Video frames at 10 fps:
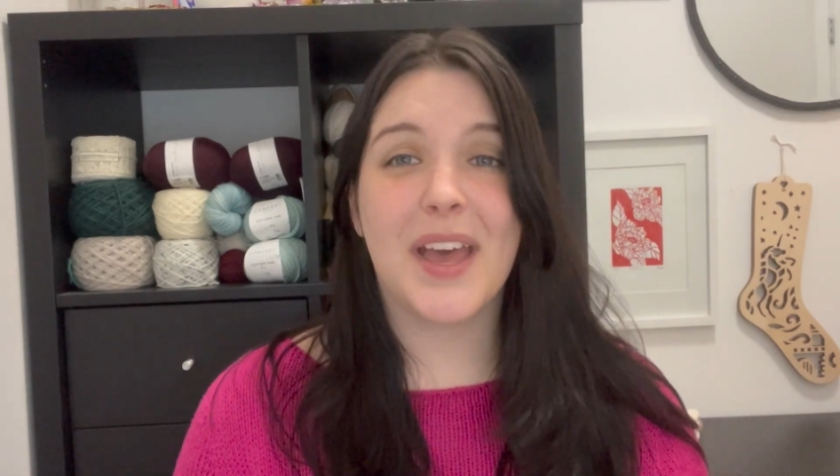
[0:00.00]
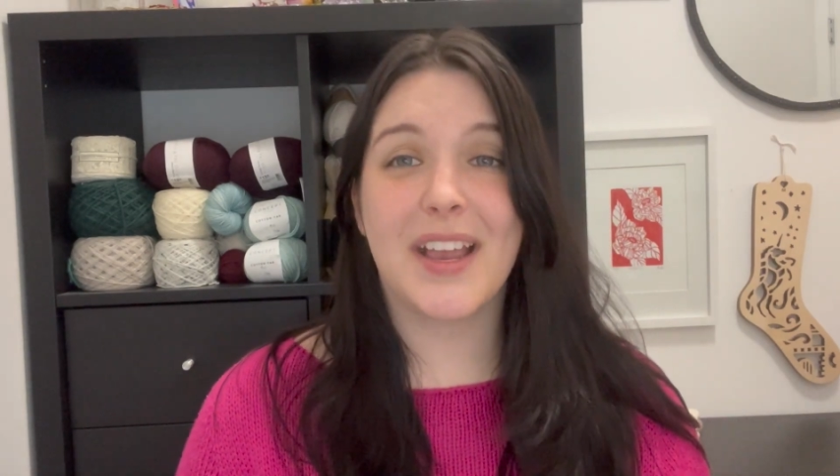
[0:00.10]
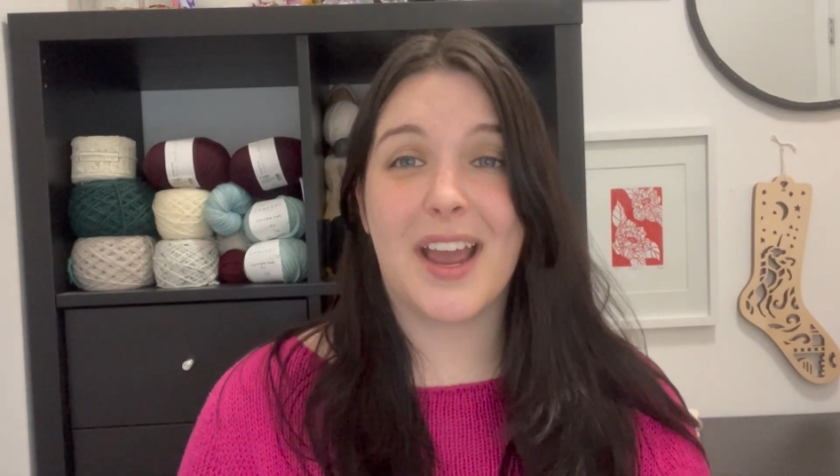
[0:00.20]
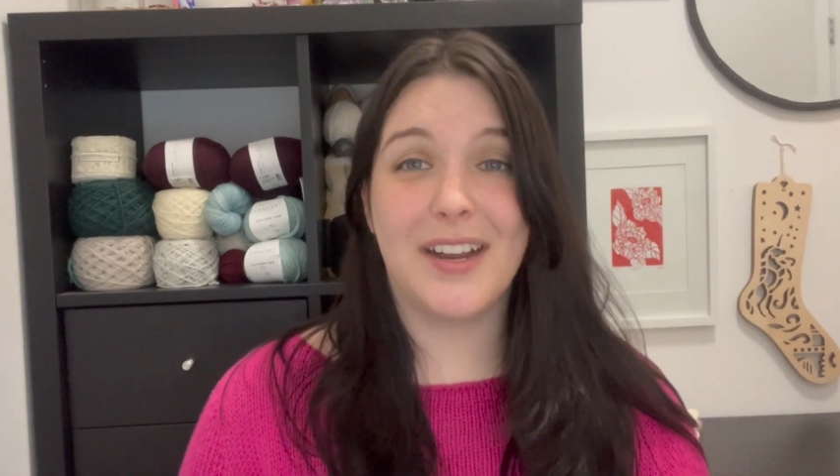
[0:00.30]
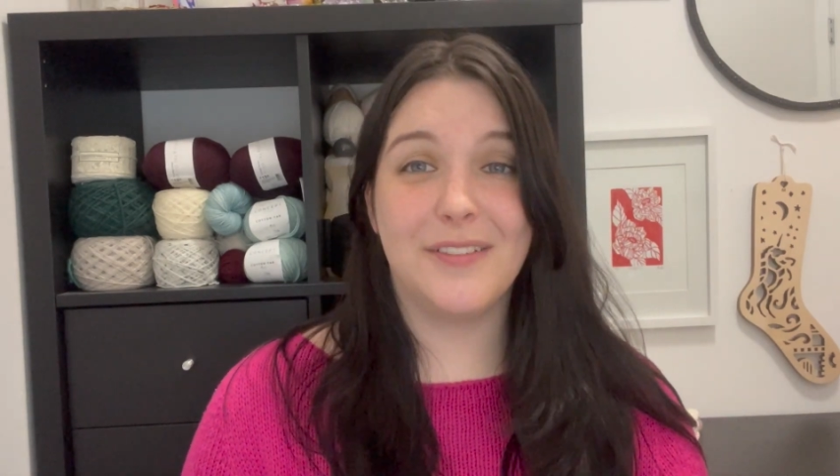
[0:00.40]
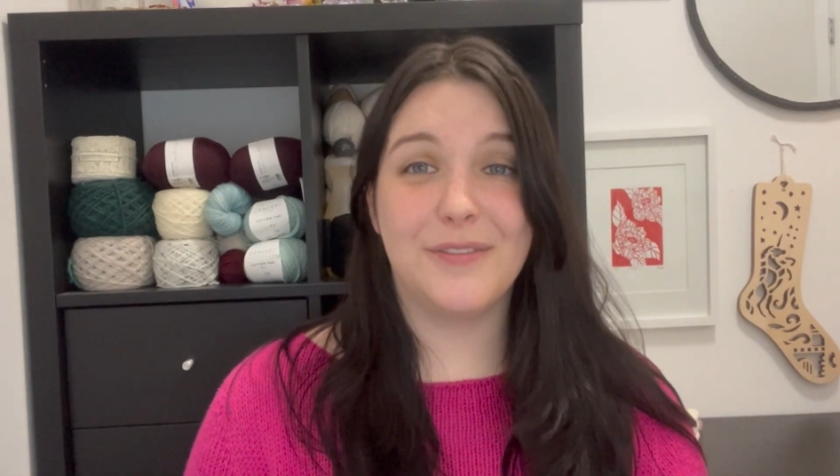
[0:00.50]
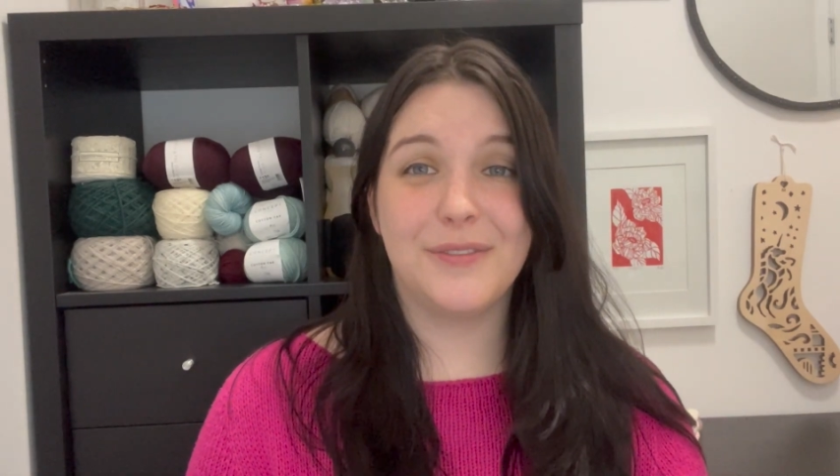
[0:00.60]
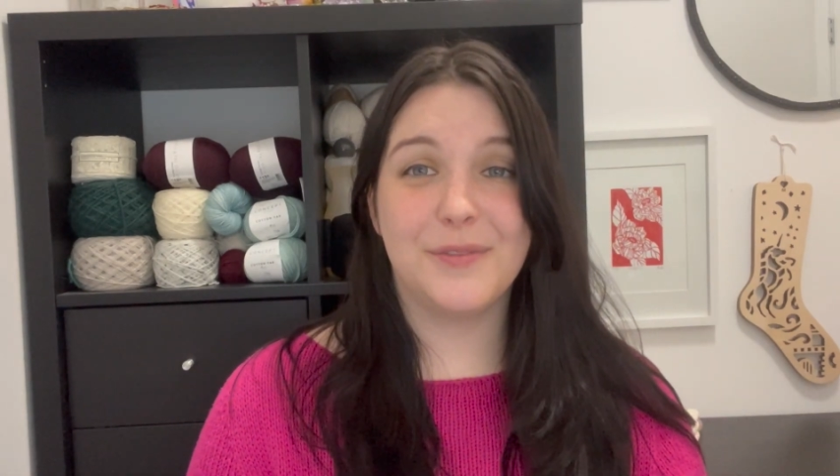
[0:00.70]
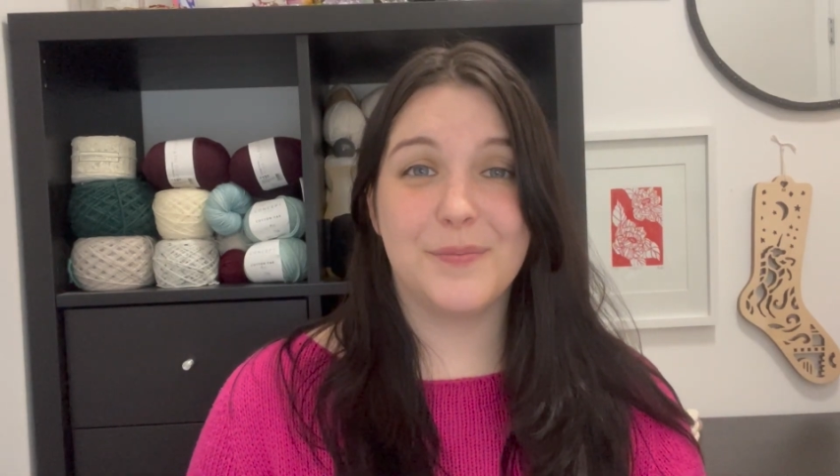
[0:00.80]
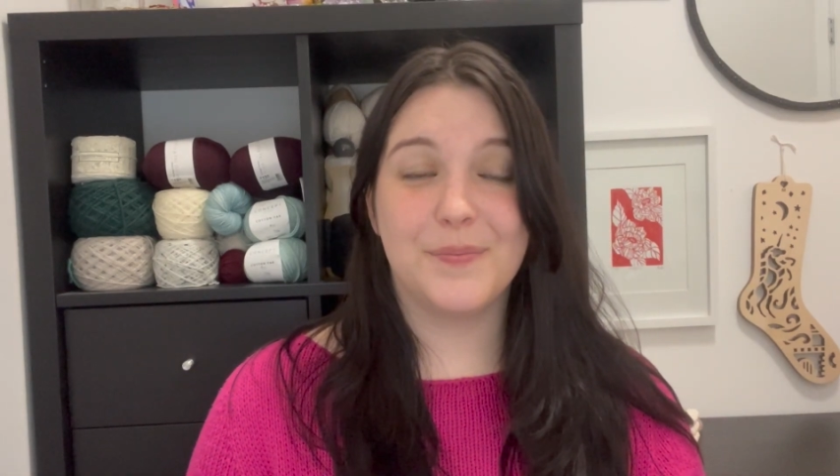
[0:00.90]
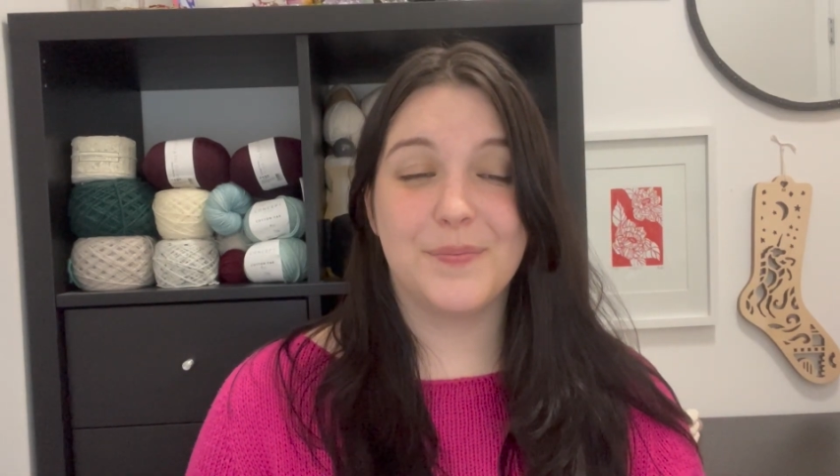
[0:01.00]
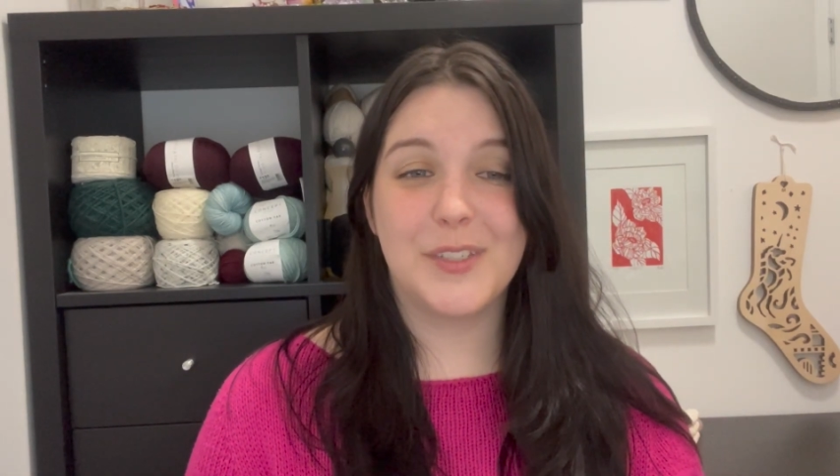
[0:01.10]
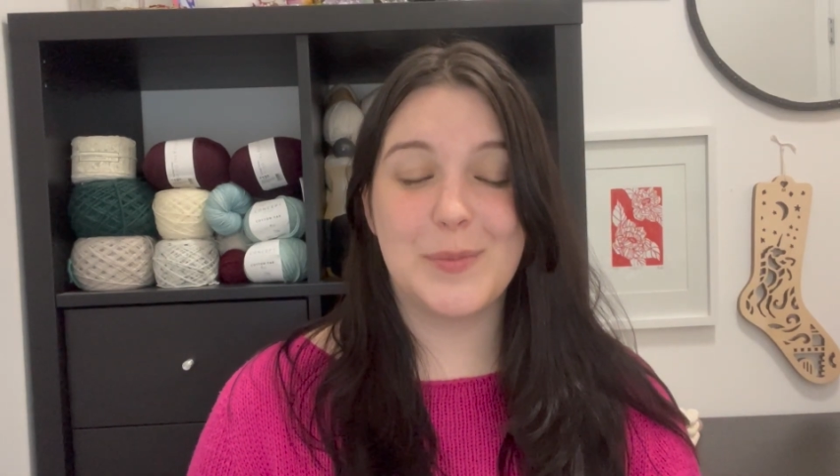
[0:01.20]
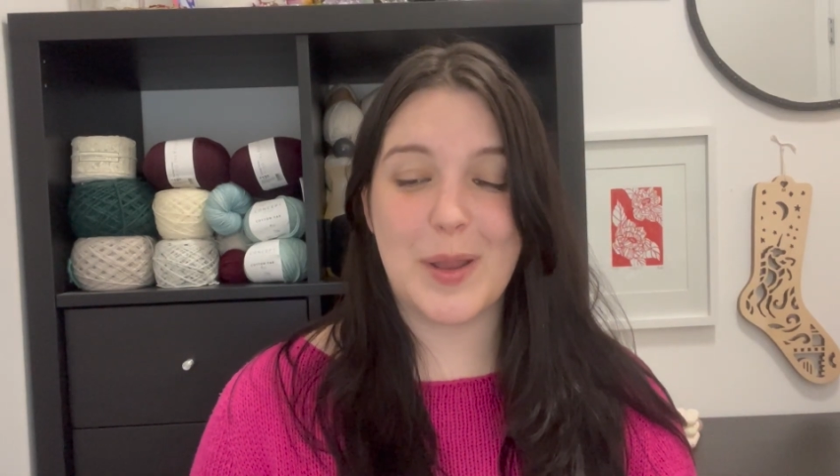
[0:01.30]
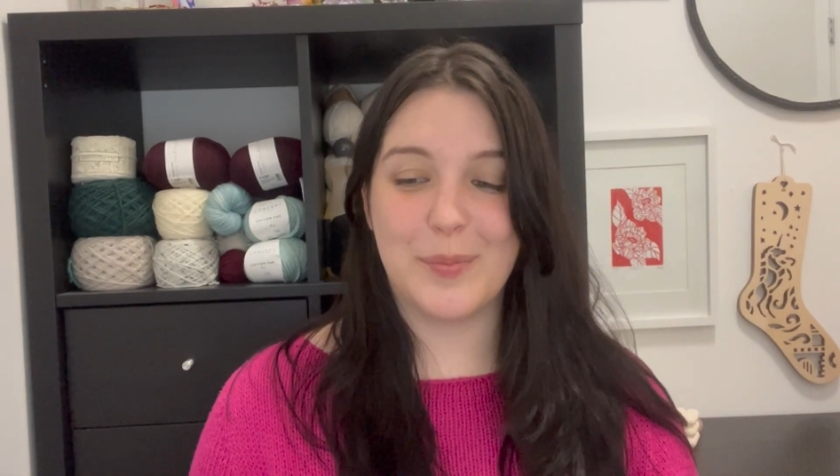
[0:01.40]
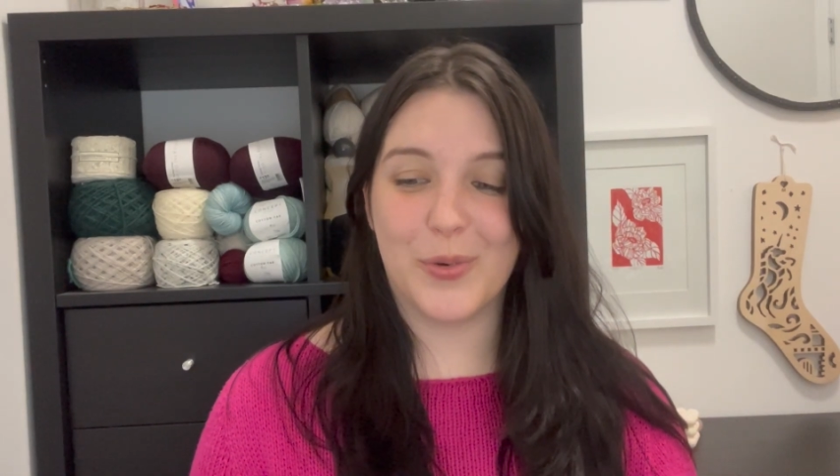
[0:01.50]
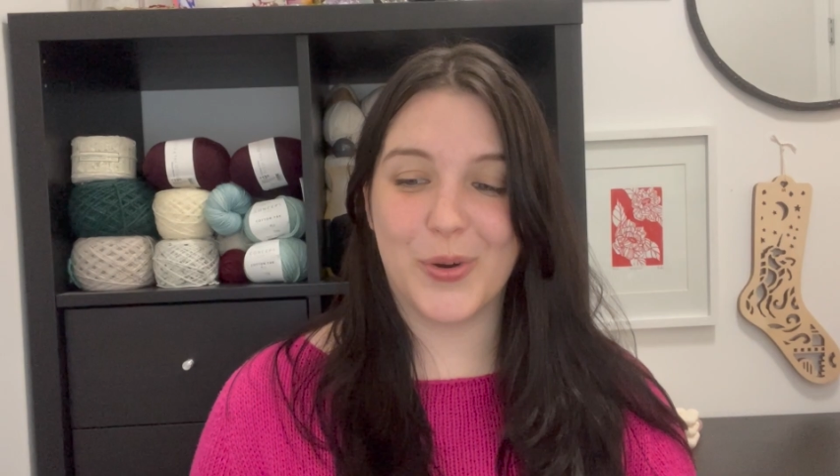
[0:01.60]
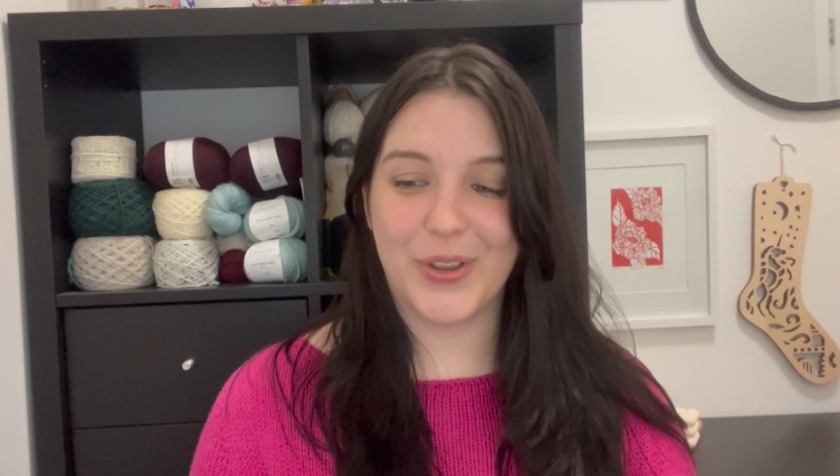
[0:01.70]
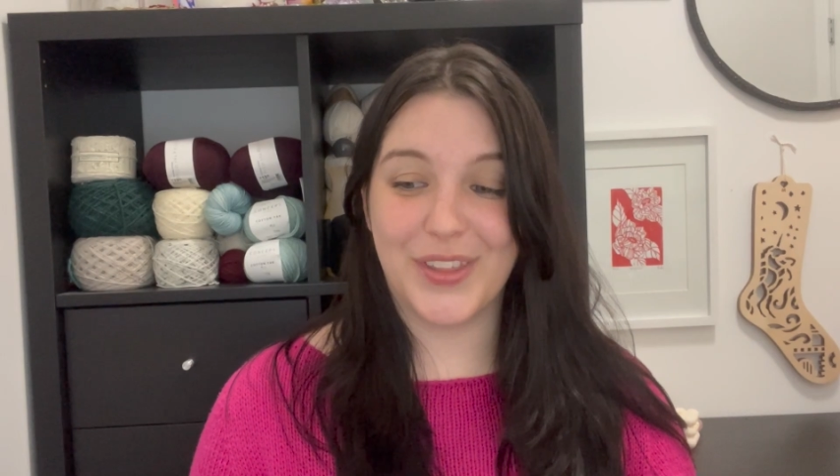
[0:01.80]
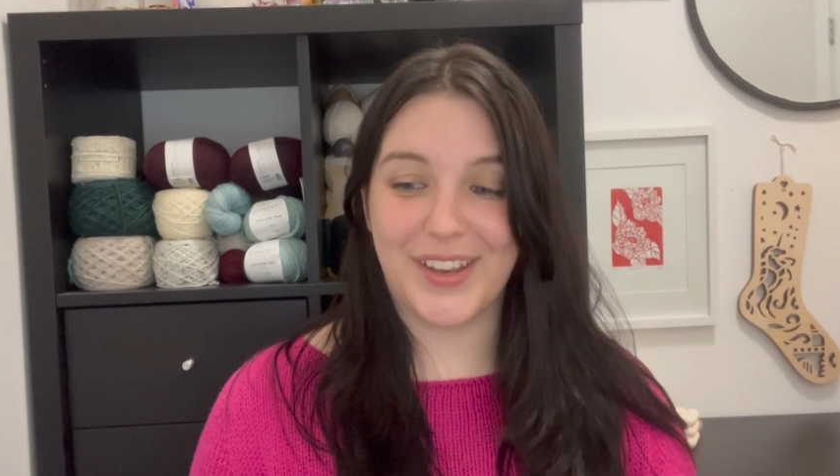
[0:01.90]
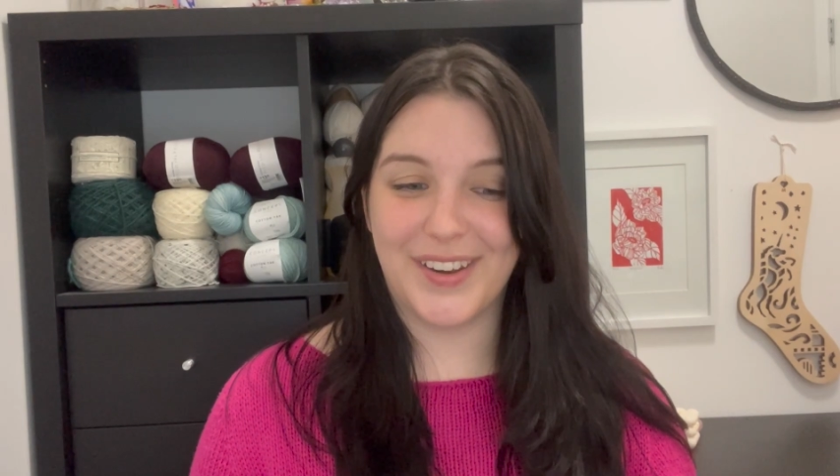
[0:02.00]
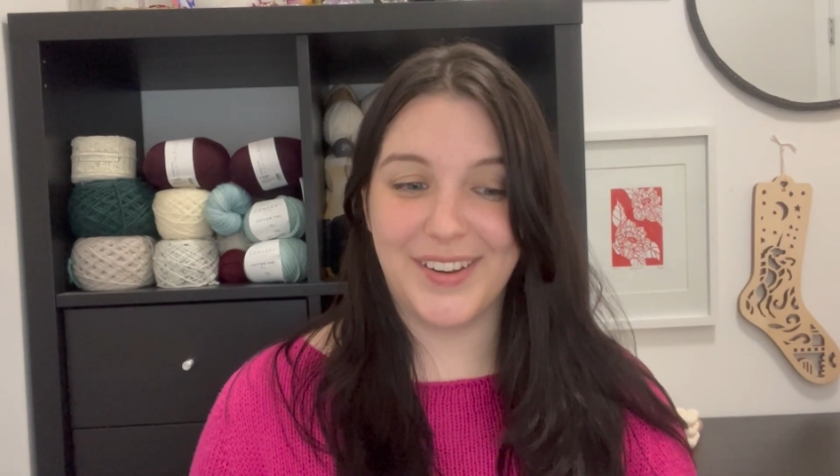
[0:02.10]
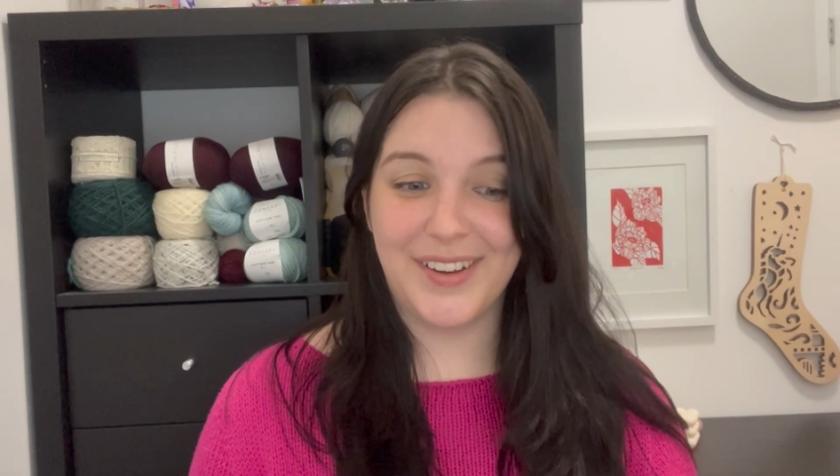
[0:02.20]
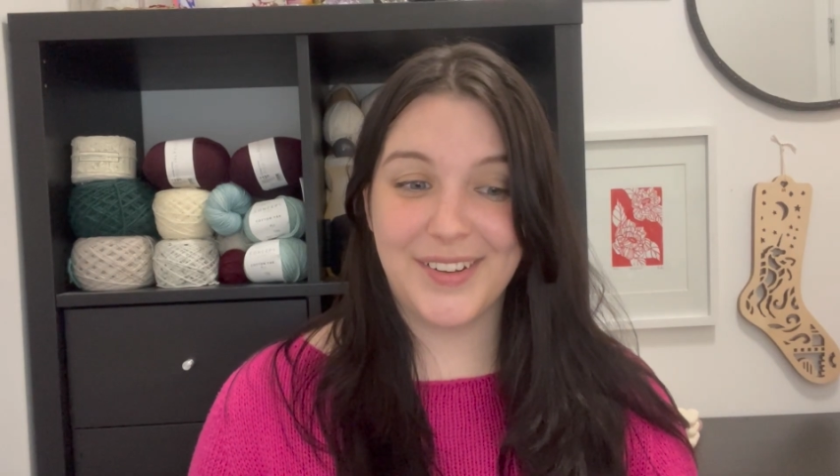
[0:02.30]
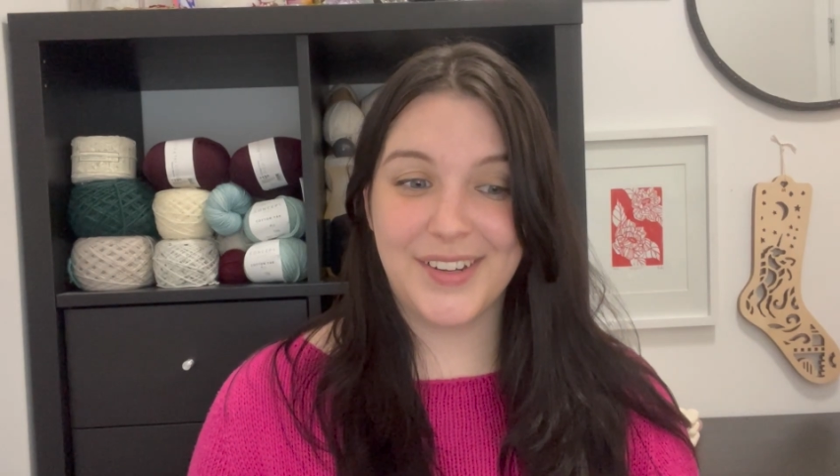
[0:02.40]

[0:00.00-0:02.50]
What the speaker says: I kind of spent more than